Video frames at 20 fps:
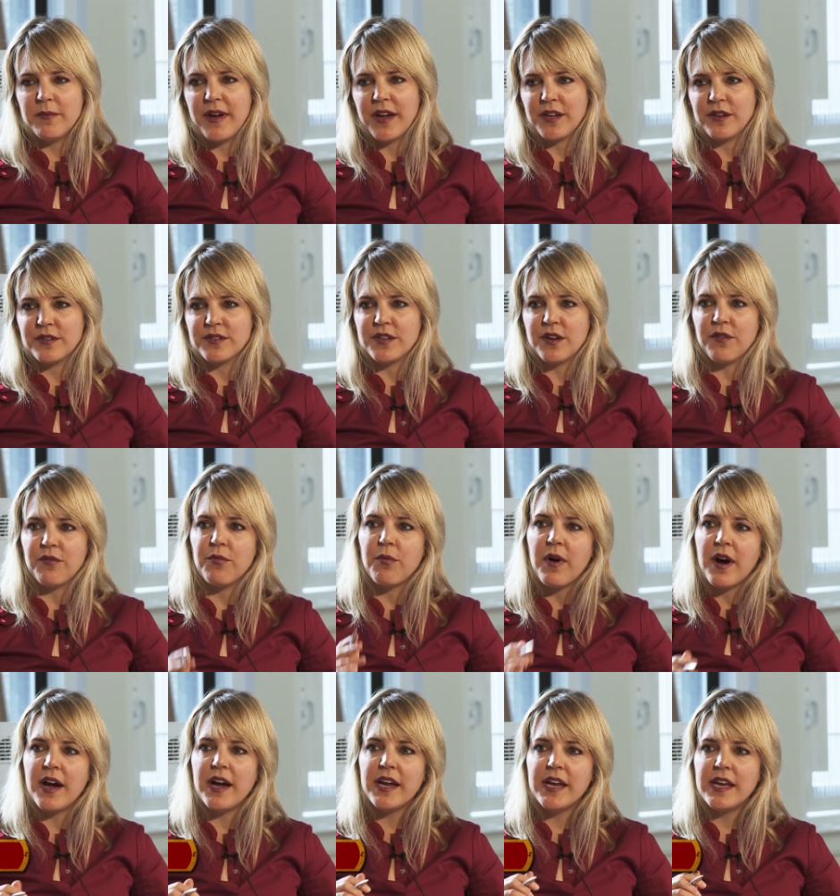about yourself.
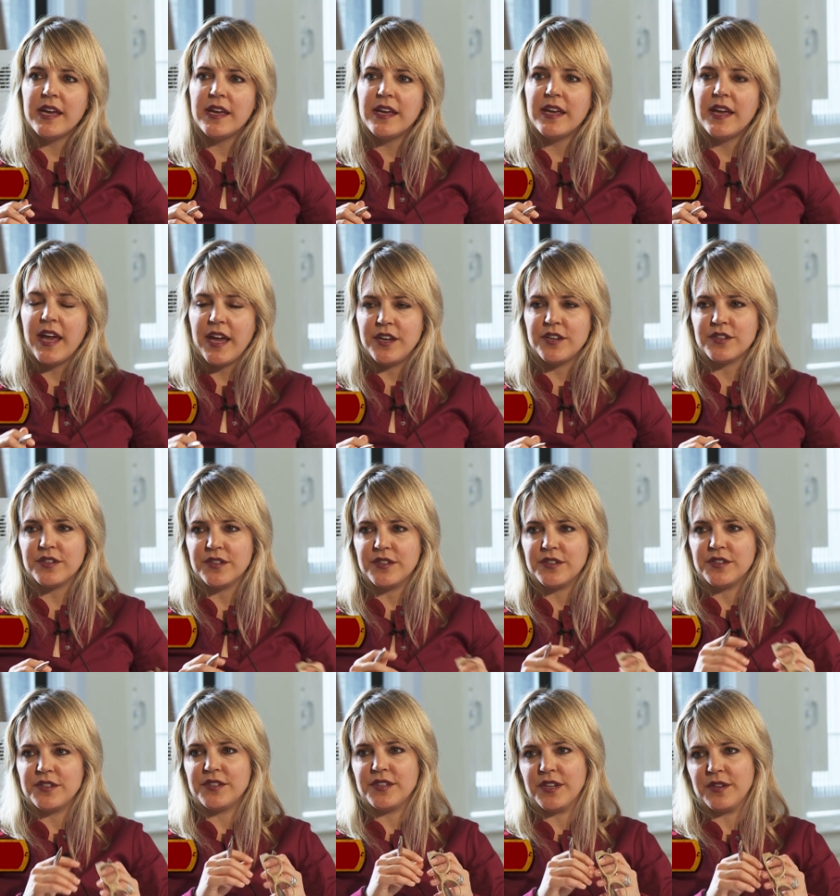Why
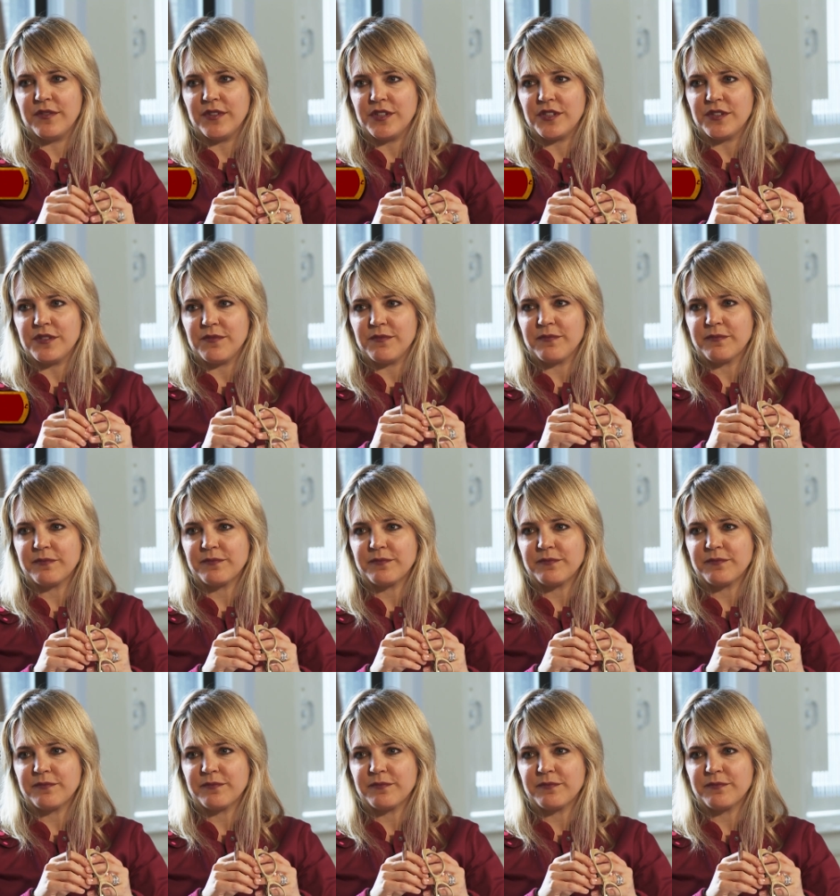Asian Cinevision?